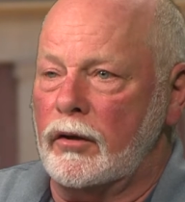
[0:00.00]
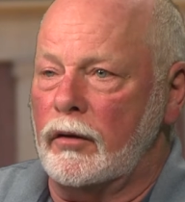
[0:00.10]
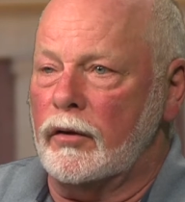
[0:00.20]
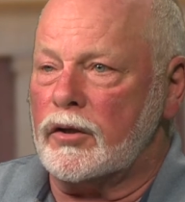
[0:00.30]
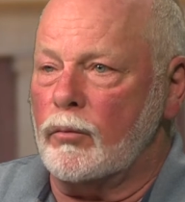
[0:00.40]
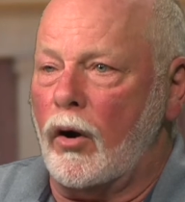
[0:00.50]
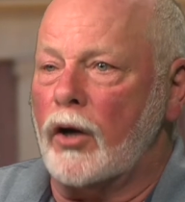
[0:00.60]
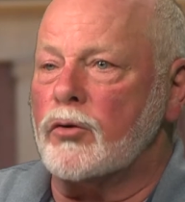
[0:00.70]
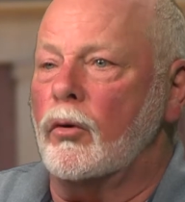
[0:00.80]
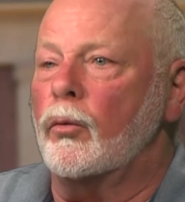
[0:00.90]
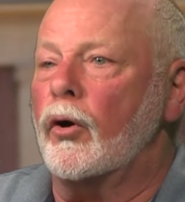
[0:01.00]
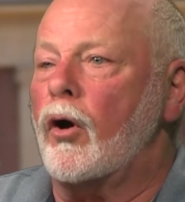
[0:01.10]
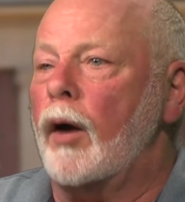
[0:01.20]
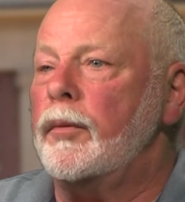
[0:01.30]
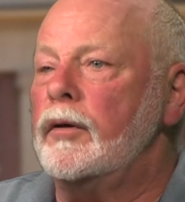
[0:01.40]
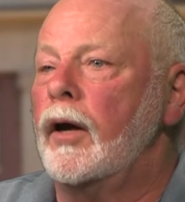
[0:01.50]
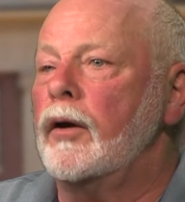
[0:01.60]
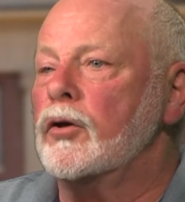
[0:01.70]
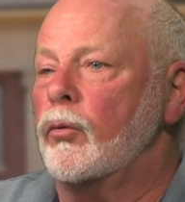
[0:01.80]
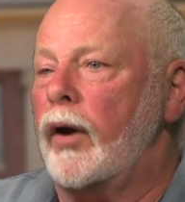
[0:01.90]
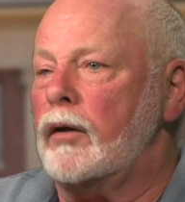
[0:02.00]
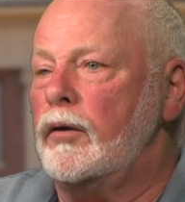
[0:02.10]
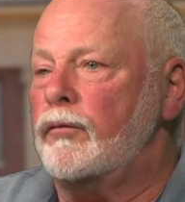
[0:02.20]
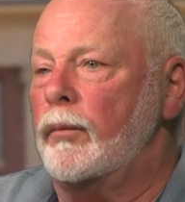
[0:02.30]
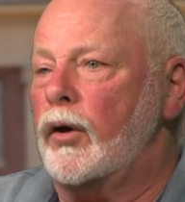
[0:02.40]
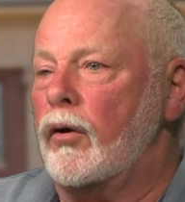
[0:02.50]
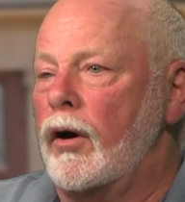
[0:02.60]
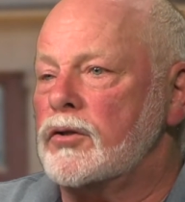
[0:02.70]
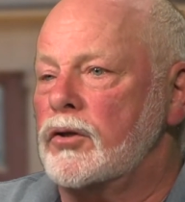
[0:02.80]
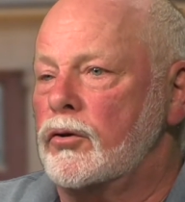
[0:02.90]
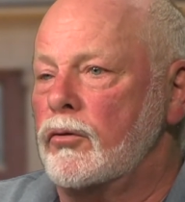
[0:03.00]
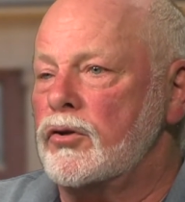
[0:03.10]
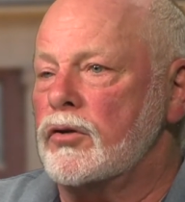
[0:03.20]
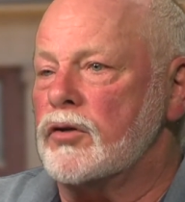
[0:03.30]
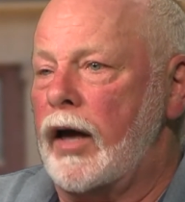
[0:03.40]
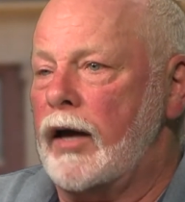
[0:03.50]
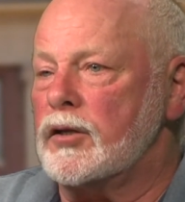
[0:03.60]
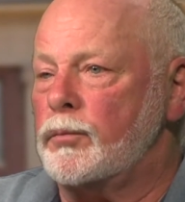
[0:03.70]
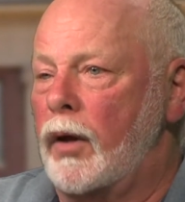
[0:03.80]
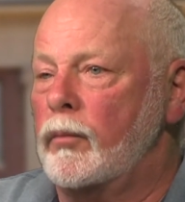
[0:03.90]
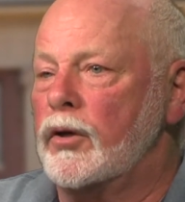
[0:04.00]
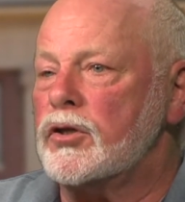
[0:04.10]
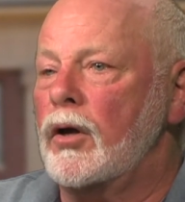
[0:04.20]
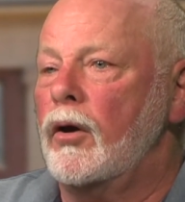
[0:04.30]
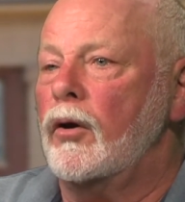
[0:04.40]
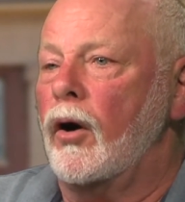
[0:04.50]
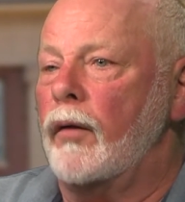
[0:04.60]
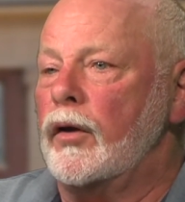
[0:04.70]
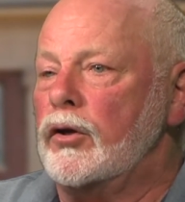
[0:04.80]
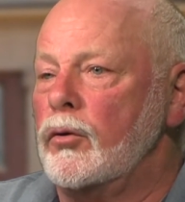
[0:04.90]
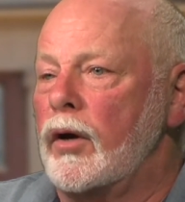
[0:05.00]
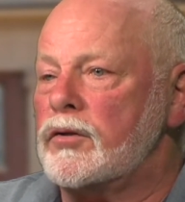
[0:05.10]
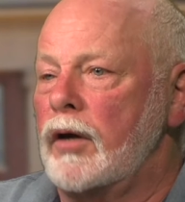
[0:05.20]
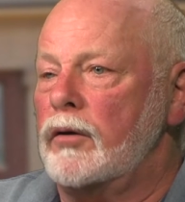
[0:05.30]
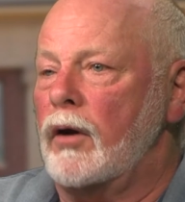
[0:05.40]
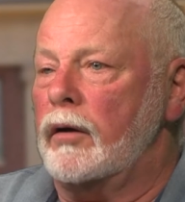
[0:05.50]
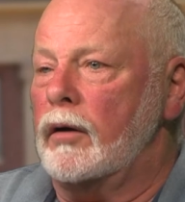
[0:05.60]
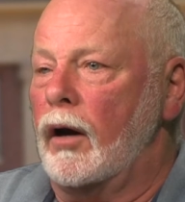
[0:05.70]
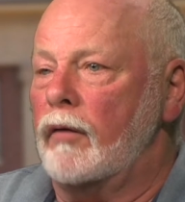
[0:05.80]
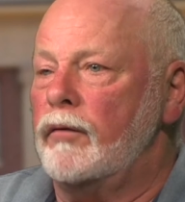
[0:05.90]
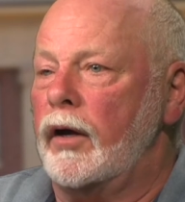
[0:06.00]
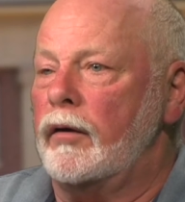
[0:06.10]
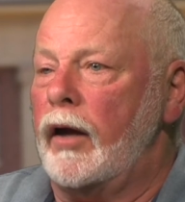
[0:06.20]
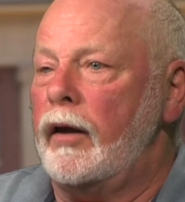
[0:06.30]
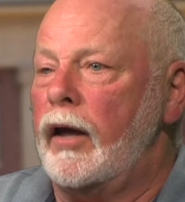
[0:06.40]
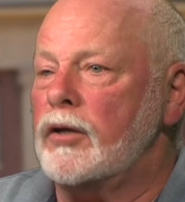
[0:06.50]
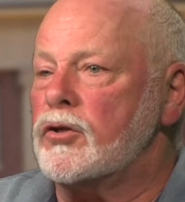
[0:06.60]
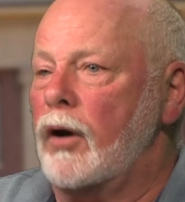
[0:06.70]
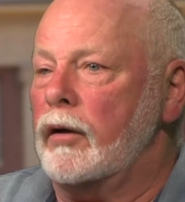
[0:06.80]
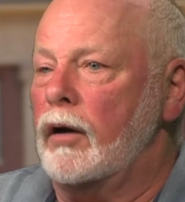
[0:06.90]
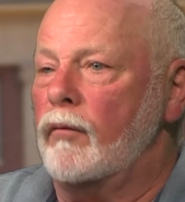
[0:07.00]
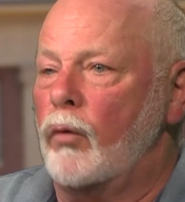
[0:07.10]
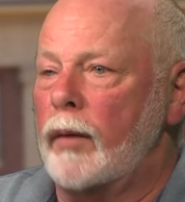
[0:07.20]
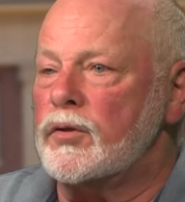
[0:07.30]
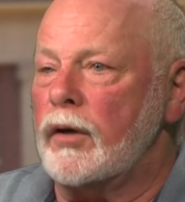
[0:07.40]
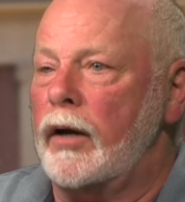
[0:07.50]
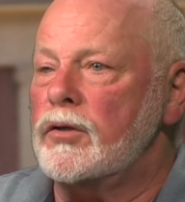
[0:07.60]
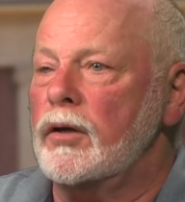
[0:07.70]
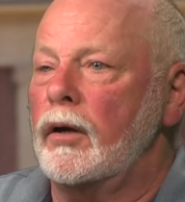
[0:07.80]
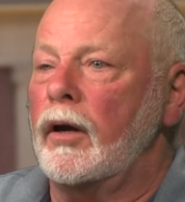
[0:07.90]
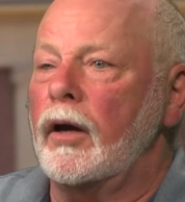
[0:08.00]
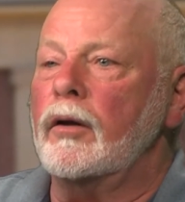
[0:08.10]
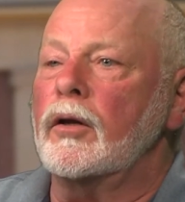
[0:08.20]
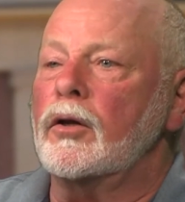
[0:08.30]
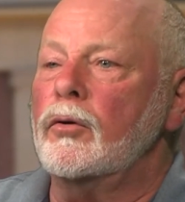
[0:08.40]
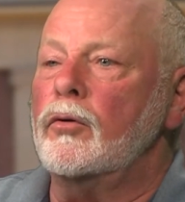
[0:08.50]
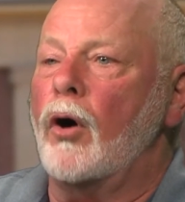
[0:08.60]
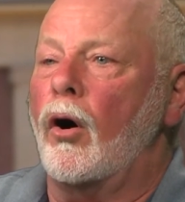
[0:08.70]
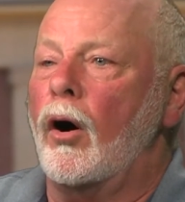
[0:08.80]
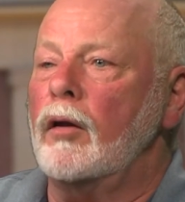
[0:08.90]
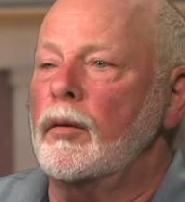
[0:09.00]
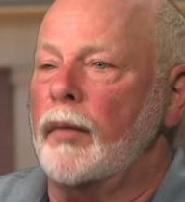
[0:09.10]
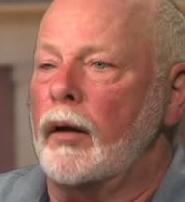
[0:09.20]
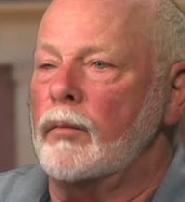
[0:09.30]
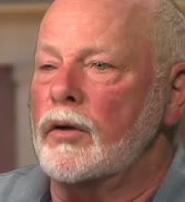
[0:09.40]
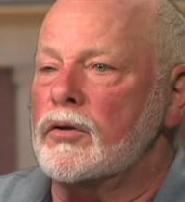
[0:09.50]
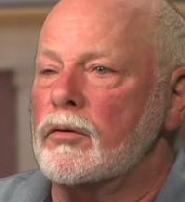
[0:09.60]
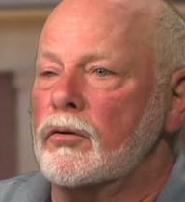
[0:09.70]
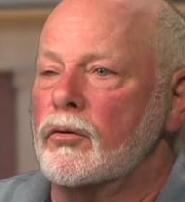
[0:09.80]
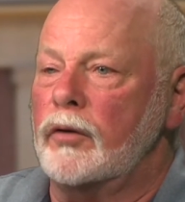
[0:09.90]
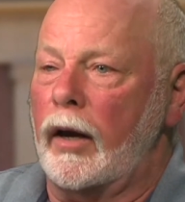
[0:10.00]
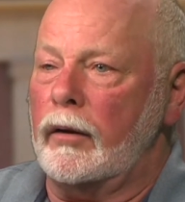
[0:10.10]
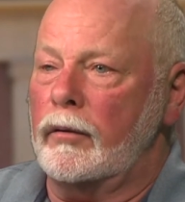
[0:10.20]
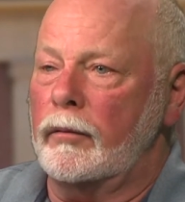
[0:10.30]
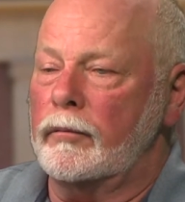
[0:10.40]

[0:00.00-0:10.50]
in this module were copied directly from the constitutions as published on the usa.gov and nh.gov websites and include all amendments to date.